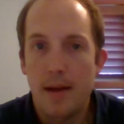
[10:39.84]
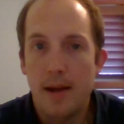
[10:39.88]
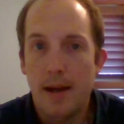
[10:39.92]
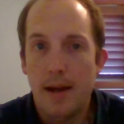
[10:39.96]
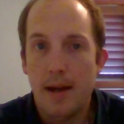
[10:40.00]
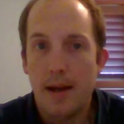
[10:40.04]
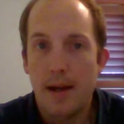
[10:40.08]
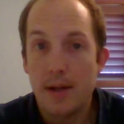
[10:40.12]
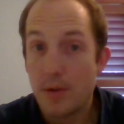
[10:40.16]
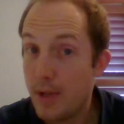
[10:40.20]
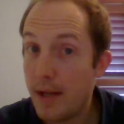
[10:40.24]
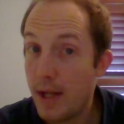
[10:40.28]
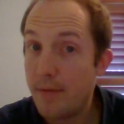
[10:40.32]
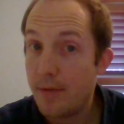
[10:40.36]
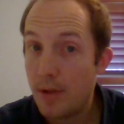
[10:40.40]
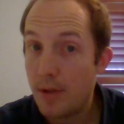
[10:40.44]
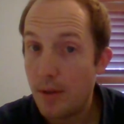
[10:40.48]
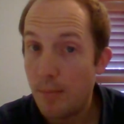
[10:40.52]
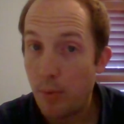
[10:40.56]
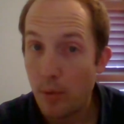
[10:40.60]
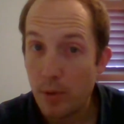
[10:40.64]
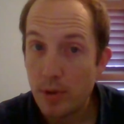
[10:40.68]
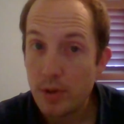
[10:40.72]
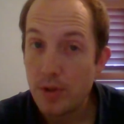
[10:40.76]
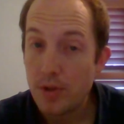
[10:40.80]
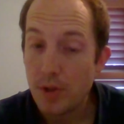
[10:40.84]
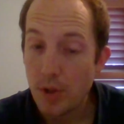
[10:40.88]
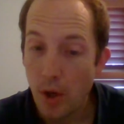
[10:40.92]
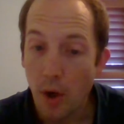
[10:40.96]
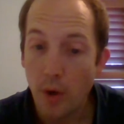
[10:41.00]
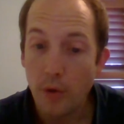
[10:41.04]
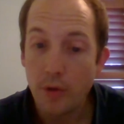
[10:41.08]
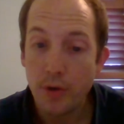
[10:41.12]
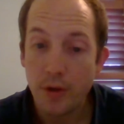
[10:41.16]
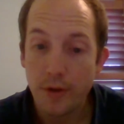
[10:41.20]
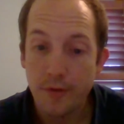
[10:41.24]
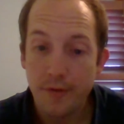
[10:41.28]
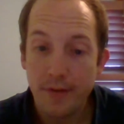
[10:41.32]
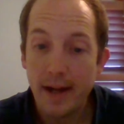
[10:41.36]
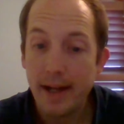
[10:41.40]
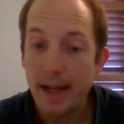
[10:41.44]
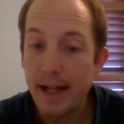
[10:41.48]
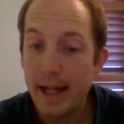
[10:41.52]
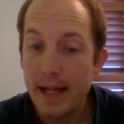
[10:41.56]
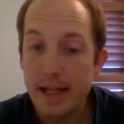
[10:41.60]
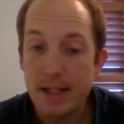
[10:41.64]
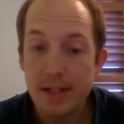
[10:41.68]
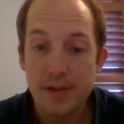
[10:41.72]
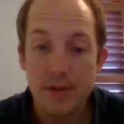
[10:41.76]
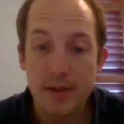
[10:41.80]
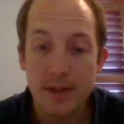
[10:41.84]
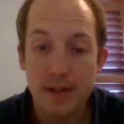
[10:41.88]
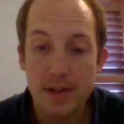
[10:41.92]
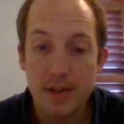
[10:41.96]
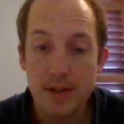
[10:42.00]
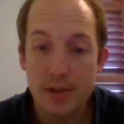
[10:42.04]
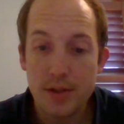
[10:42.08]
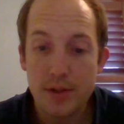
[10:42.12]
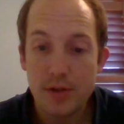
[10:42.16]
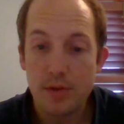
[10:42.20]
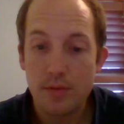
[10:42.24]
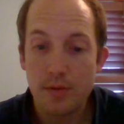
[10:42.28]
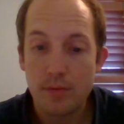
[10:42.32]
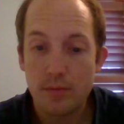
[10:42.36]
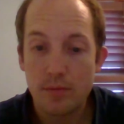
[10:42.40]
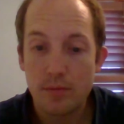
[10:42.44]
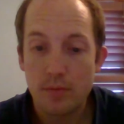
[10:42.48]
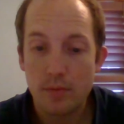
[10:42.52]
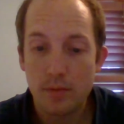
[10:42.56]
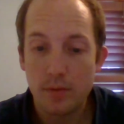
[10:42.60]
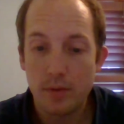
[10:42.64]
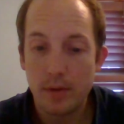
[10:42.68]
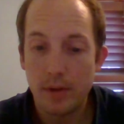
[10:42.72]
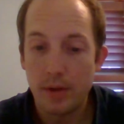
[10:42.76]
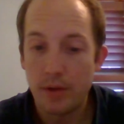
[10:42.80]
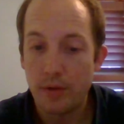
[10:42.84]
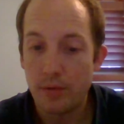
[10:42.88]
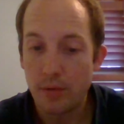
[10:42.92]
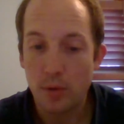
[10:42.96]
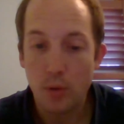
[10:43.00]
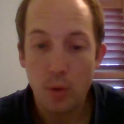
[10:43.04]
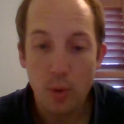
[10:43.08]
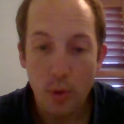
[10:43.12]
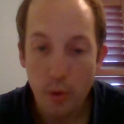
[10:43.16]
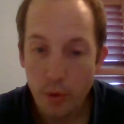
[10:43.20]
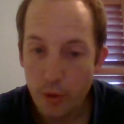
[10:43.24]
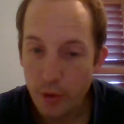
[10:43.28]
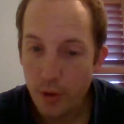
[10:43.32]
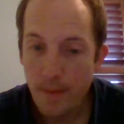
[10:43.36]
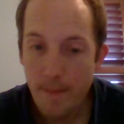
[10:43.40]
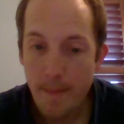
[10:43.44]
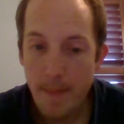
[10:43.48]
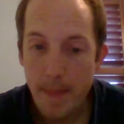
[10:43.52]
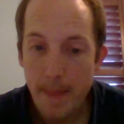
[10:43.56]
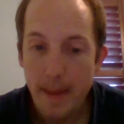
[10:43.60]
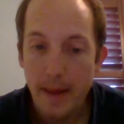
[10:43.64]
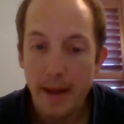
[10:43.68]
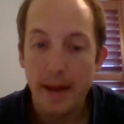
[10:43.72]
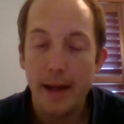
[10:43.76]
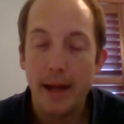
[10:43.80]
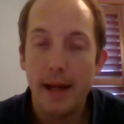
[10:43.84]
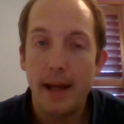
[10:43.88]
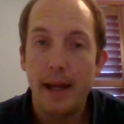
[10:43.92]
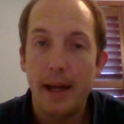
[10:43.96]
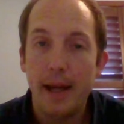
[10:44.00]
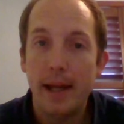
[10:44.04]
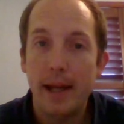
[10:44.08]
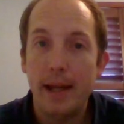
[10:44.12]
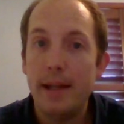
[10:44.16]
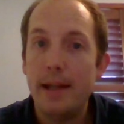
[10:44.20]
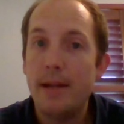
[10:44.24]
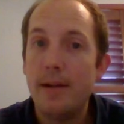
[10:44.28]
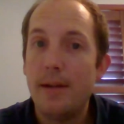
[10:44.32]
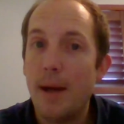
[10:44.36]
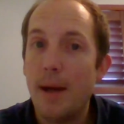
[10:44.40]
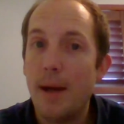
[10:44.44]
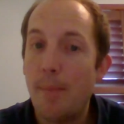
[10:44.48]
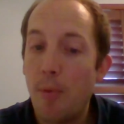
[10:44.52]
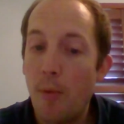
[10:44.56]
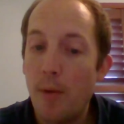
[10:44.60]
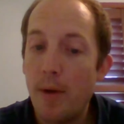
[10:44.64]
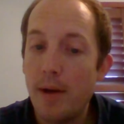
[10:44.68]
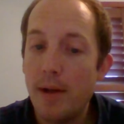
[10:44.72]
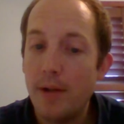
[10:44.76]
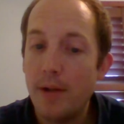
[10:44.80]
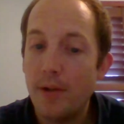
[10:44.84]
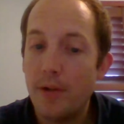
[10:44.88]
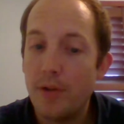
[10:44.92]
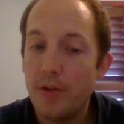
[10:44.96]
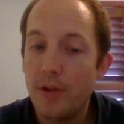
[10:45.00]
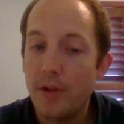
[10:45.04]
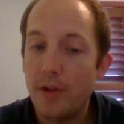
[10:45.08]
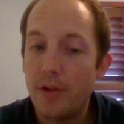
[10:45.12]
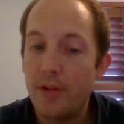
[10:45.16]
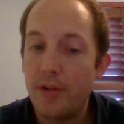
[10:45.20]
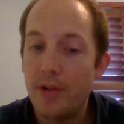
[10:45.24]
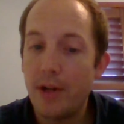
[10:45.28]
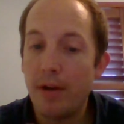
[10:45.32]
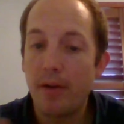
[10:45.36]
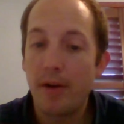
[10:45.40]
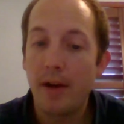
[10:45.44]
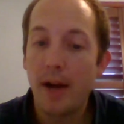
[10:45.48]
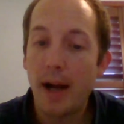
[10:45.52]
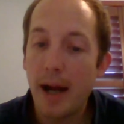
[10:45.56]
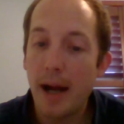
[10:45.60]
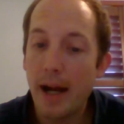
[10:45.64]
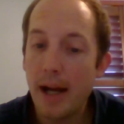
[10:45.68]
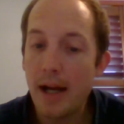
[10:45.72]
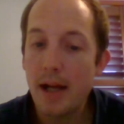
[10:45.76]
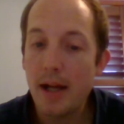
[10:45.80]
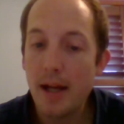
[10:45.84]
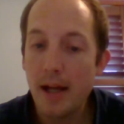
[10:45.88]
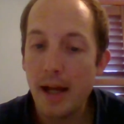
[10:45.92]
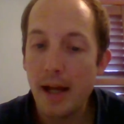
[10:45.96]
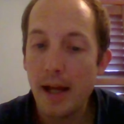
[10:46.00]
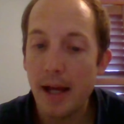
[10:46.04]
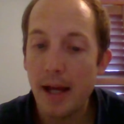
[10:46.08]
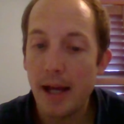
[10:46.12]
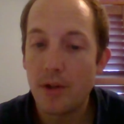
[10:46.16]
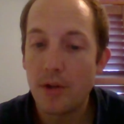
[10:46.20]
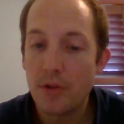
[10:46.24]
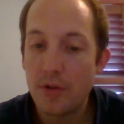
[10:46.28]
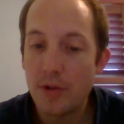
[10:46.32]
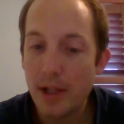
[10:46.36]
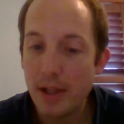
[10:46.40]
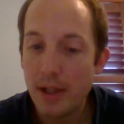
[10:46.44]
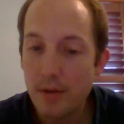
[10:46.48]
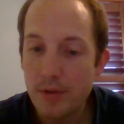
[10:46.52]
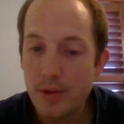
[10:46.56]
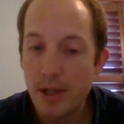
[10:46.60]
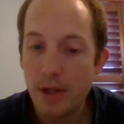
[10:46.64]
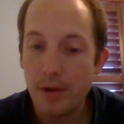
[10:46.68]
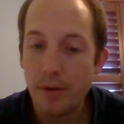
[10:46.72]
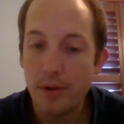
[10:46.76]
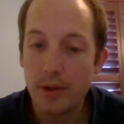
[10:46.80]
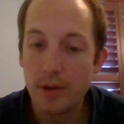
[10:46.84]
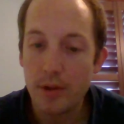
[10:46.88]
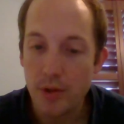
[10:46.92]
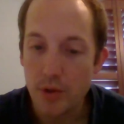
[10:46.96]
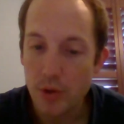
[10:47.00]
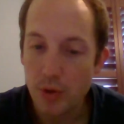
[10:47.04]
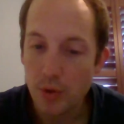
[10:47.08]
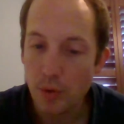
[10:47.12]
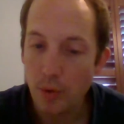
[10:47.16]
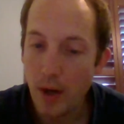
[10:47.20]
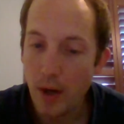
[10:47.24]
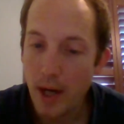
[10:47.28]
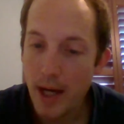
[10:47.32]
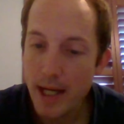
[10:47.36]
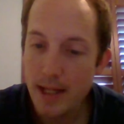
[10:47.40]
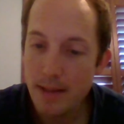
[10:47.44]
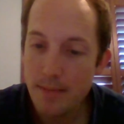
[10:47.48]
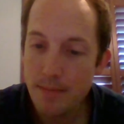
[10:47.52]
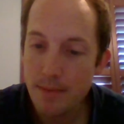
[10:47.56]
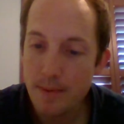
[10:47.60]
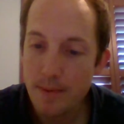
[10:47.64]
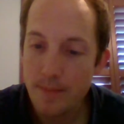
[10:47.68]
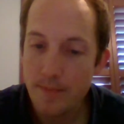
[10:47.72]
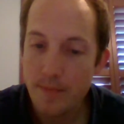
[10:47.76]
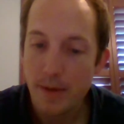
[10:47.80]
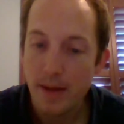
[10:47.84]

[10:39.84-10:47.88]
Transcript: And so David appoints Jehoshaphat as this recorder. He appoints Seraiah as secretary or scribe.